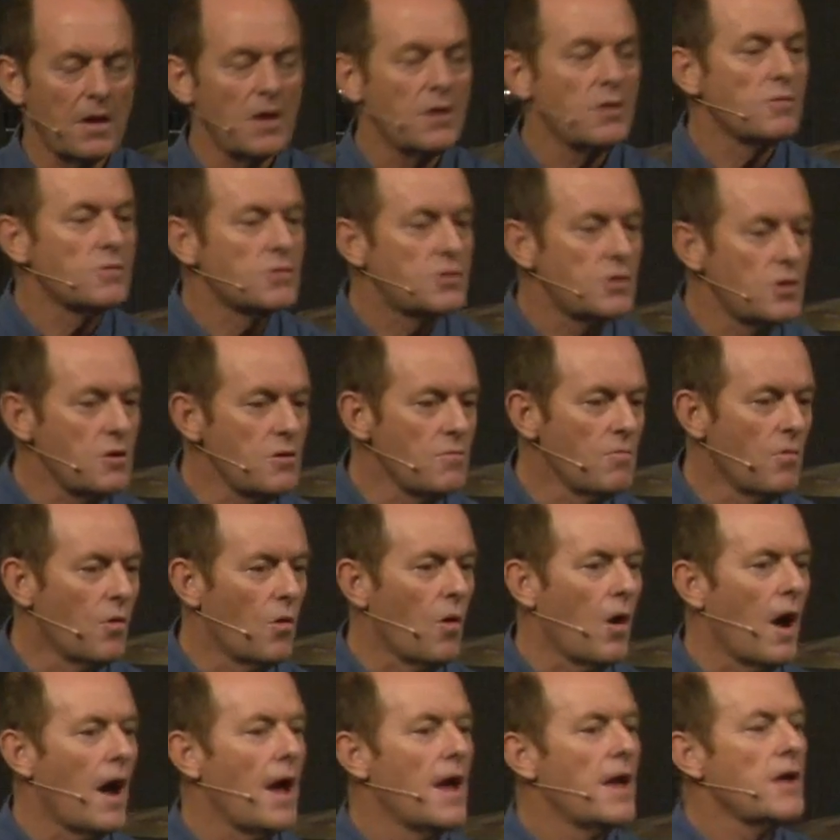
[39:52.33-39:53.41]
You'll do
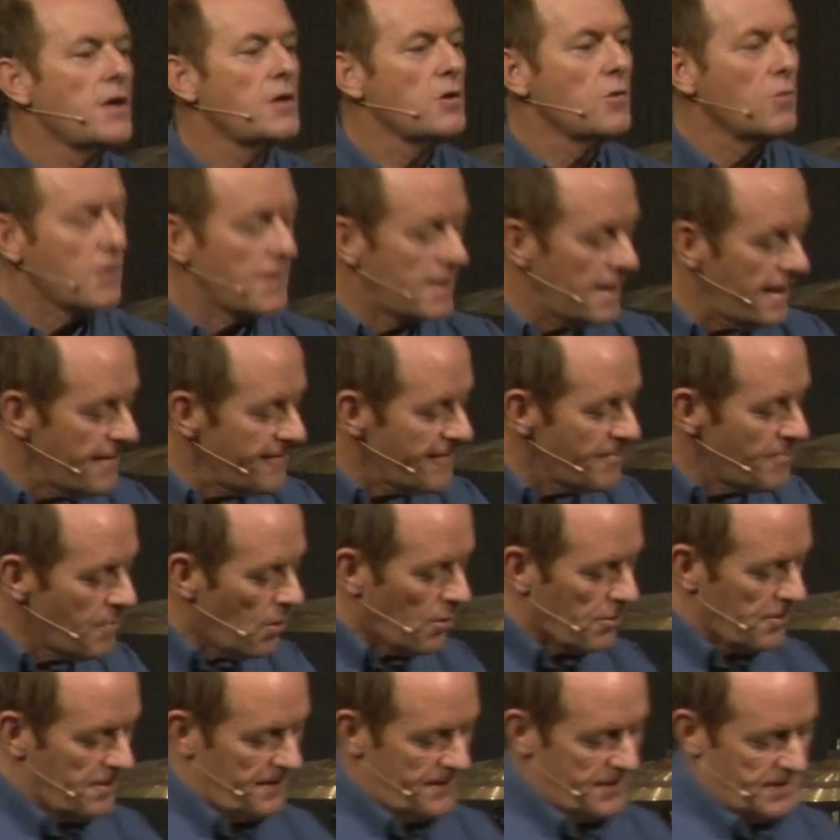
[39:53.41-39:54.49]
more. You'll give
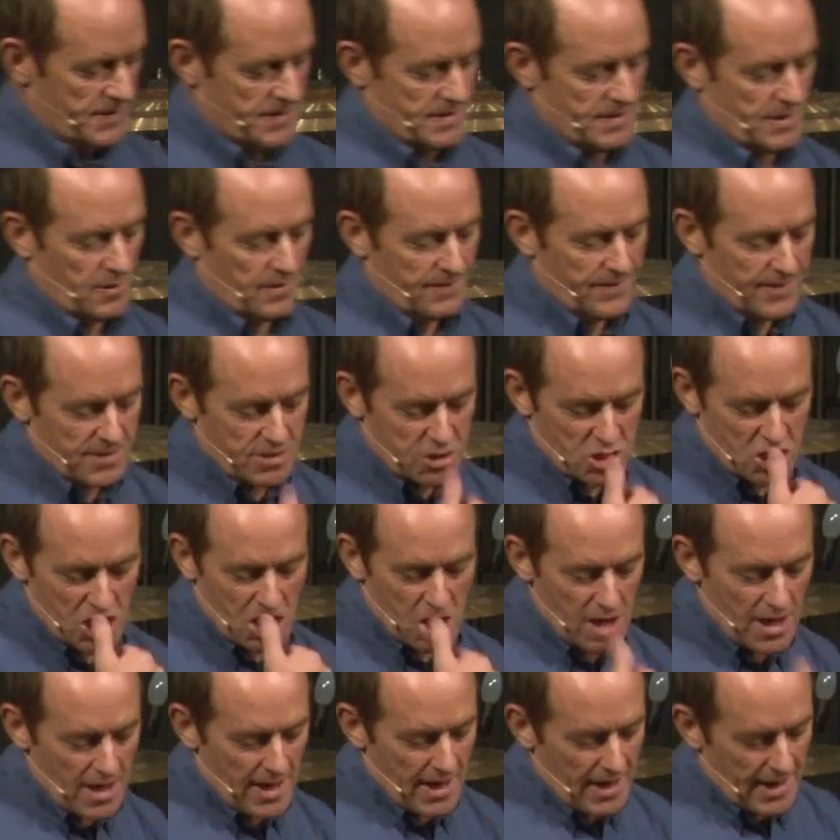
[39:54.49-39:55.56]
more of yourself, you
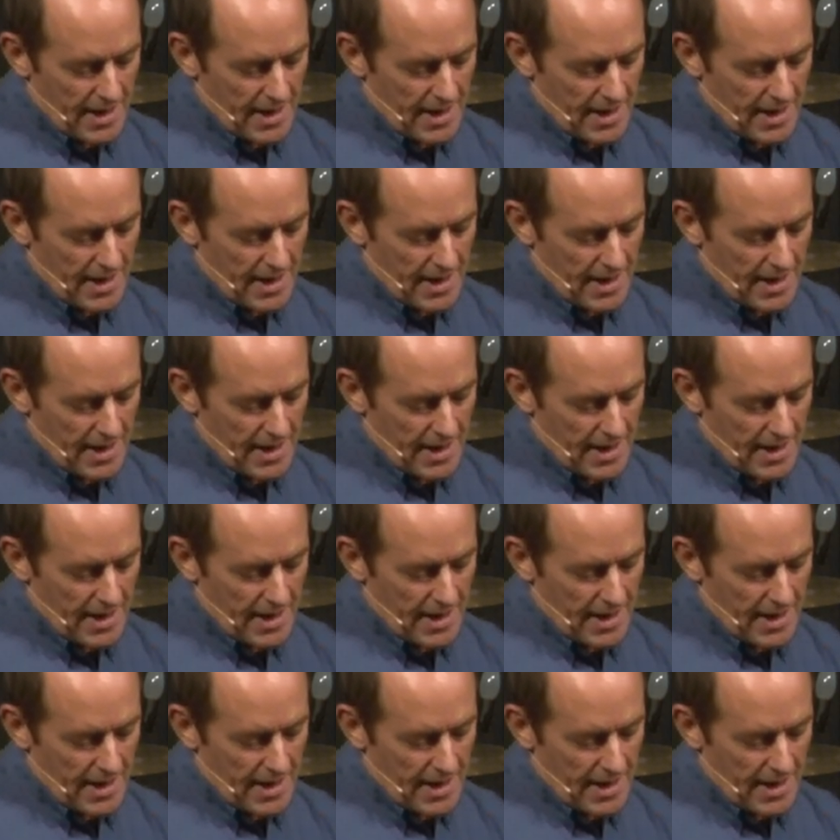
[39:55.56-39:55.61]
see.